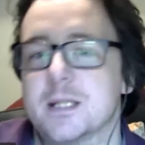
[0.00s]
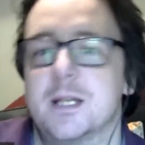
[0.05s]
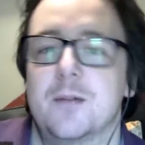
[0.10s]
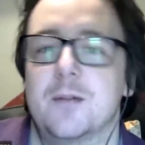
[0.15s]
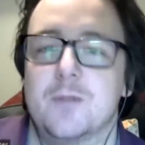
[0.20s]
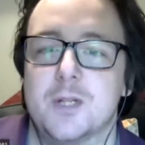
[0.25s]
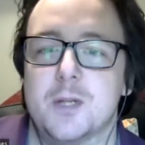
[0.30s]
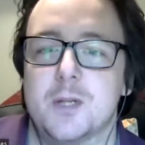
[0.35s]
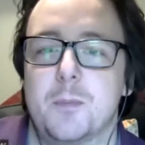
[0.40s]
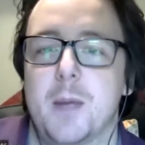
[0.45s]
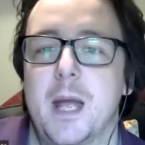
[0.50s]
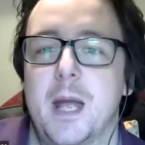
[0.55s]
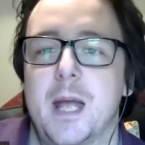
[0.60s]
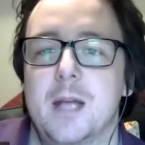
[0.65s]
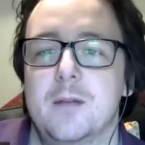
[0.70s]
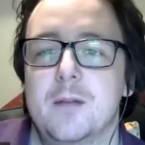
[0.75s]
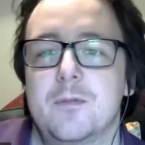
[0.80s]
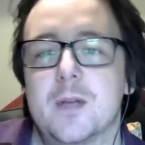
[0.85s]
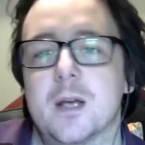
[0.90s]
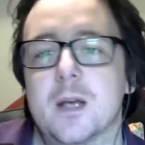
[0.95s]
Give us a
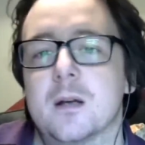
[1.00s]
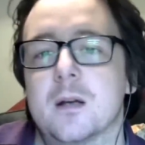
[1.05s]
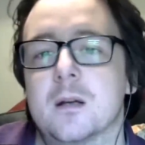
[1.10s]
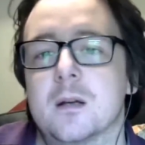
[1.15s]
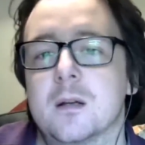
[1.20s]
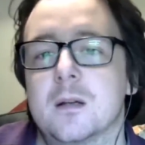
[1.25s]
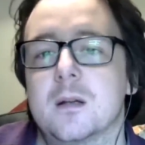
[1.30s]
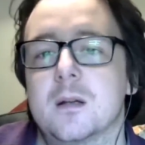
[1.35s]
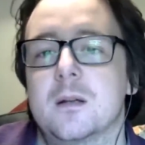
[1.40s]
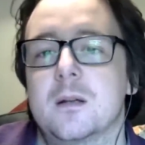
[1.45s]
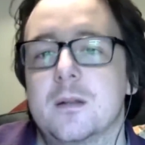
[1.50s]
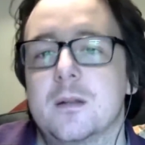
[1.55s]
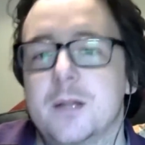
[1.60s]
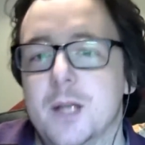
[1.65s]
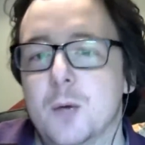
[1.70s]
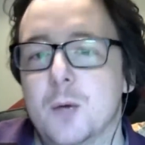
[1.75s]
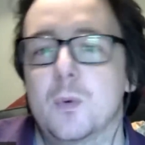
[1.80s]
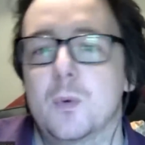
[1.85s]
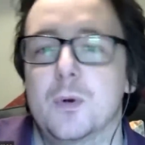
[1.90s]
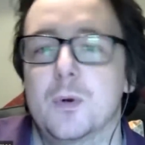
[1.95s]
behavior
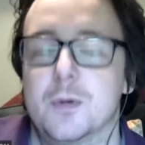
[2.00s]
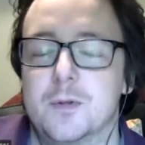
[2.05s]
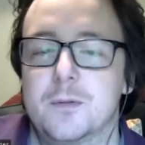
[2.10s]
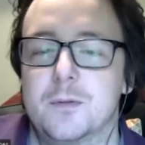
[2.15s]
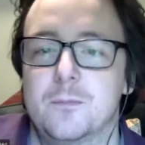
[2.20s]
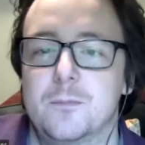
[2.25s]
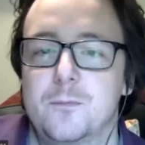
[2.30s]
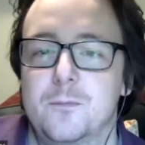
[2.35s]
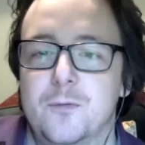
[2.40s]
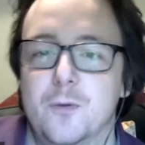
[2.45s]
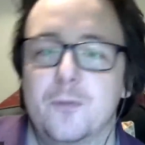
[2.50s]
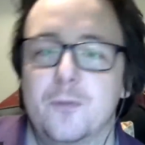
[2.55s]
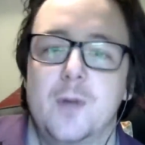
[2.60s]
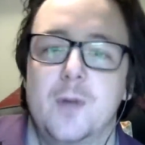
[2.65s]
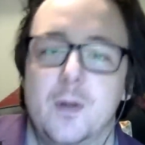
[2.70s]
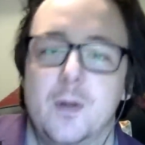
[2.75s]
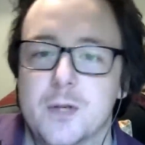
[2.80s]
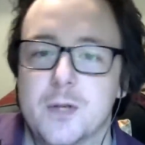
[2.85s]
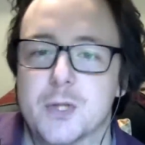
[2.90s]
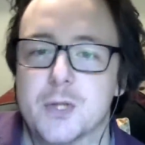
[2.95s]
that would
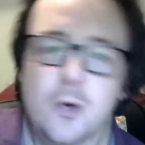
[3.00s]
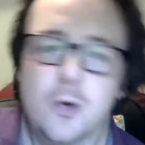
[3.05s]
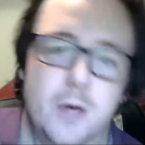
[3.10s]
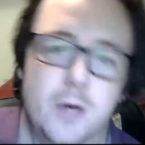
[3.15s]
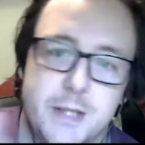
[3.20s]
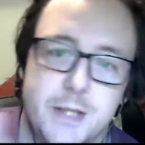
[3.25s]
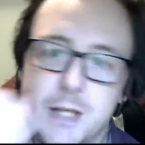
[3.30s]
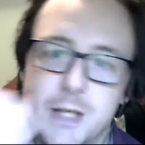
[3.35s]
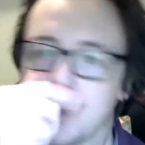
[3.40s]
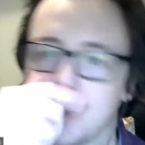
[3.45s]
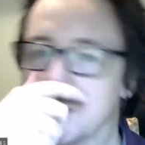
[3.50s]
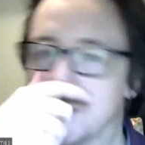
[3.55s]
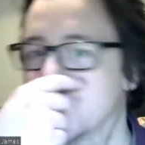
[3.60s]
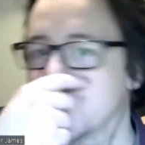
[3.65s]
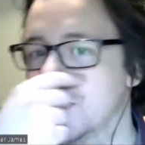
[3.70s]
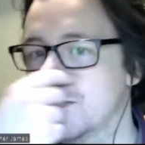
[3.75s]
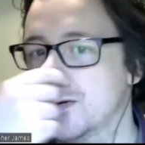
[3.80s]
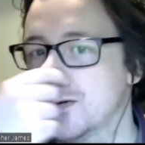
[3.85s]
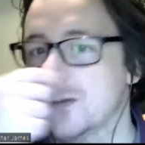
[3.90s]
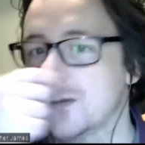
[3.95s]
fulfill this criteria
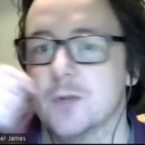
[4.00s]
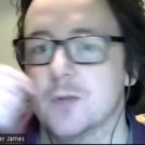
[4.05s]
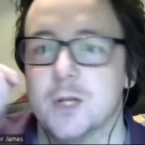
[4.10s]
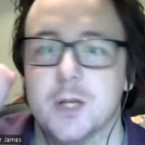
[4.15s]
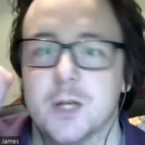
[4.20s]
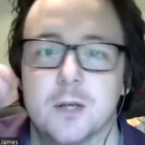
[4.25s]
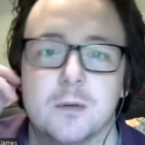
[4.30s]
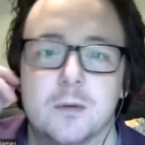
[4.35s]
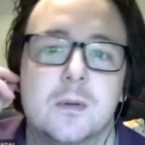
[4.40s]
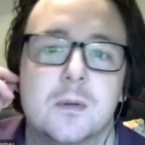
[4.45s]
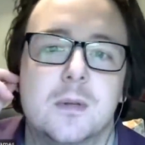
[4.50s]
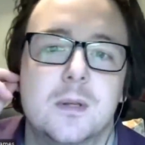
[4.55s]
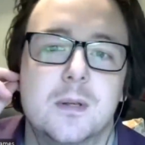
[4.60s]
we've given you.